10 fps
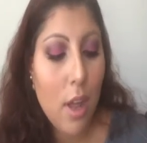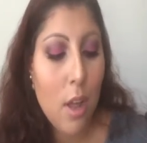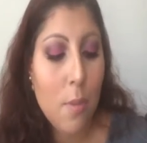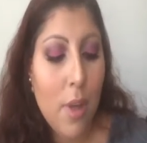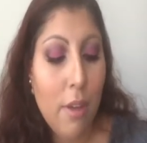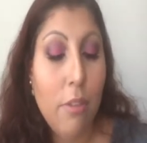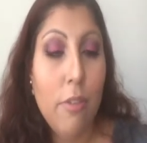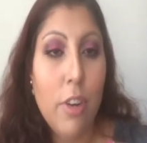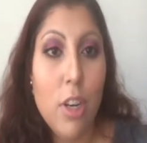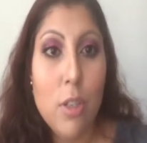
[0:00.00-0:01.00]
At
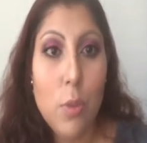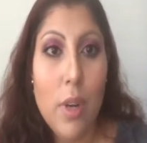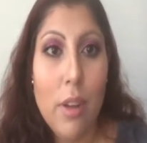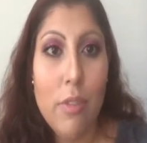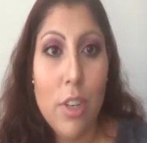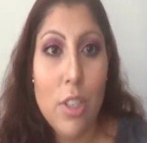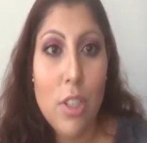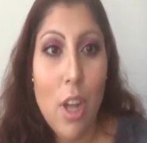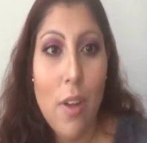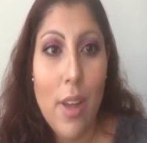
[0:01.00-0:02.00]
first, when I
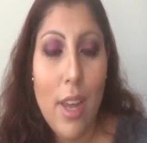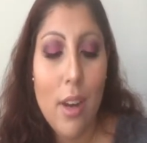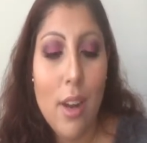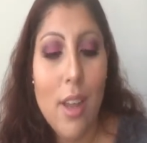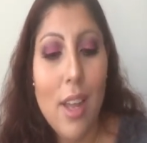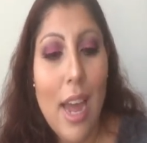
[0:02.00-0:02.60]
first saw it,